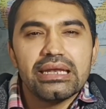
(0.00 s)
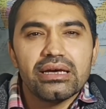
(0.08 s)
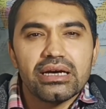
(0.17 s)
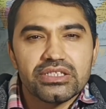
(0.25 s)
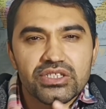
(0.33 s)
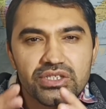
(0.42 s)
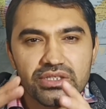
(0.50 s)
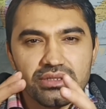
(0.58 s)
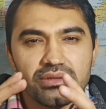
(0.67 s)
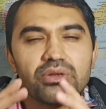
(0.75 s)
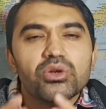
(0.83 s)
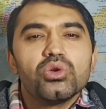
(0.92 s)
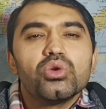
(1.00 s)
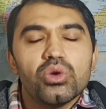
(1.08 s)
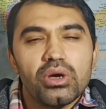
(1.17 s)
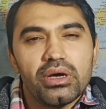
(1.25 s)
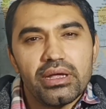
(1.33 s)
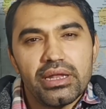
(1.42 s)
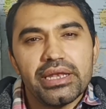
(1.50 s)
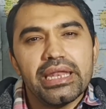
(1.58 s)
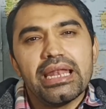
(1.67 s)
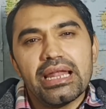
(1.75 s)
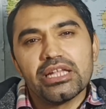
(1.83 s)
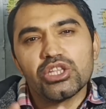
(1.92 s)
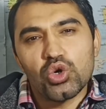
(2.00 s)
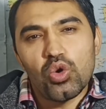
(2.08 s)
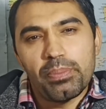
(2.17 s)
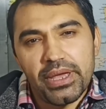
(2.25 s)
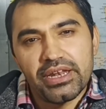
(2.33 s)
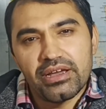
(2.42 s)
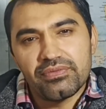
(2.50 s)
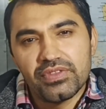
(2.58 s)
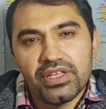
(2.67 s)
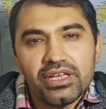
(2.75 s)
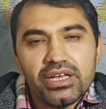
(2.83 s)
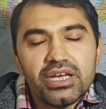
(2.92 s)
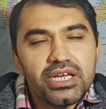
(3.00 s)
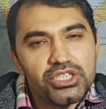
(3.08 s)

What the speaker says: last nail on the coffin of the